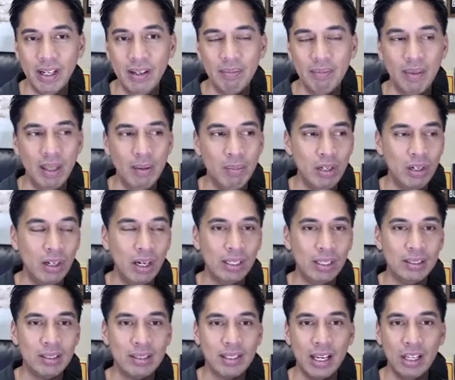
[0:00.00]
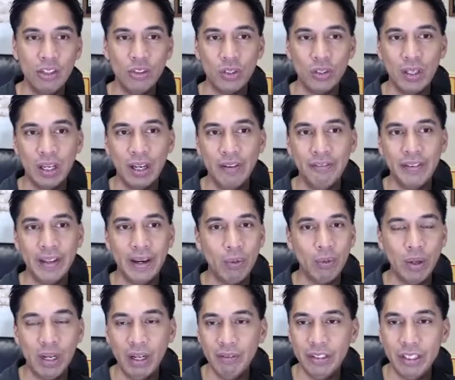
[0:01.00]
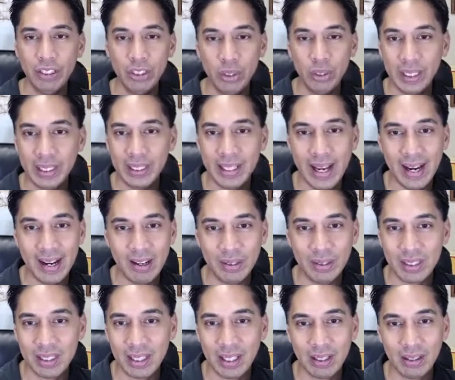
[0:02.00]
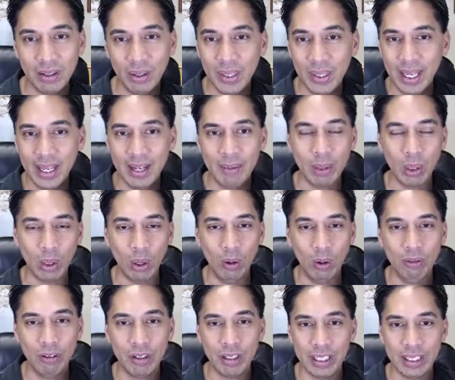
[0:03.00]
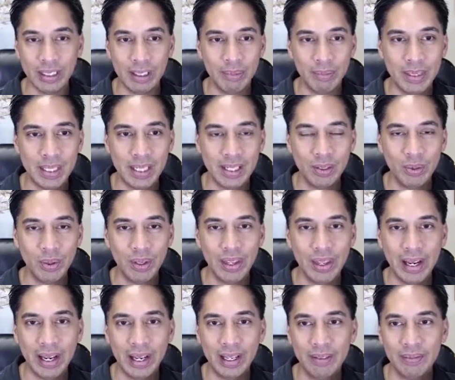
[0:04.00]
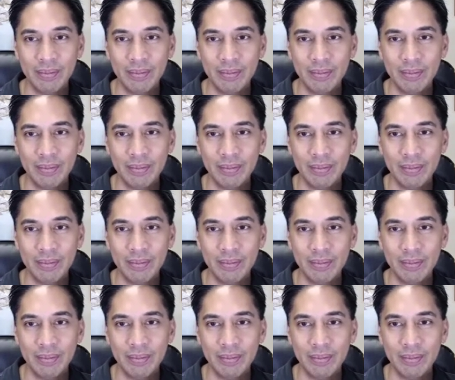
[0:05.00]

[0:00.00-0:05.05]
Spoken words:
Maybe you're at a stage in life that whatever you're doing now, it's like, okay, I'm over it. I'm done with that.